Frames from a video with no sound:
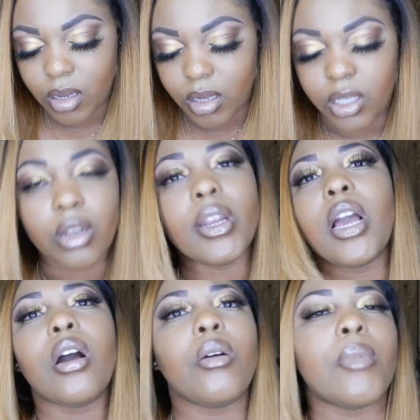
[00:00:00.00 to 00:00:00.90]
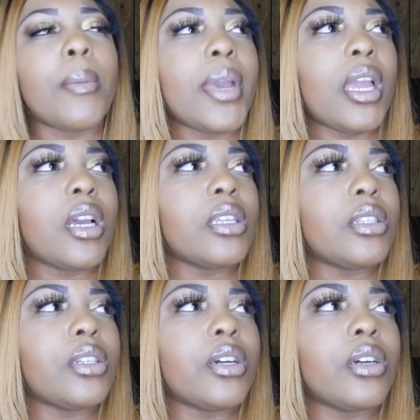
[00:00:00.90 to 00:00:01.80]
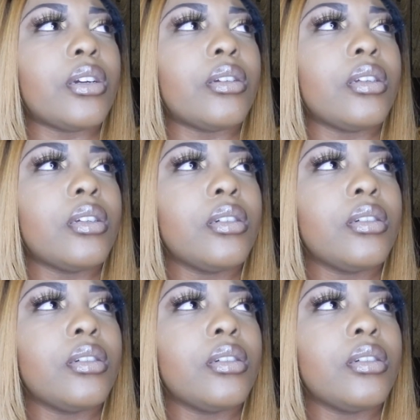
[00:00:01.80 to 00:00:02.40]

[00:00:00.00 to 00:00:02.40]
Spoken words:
So now my main concern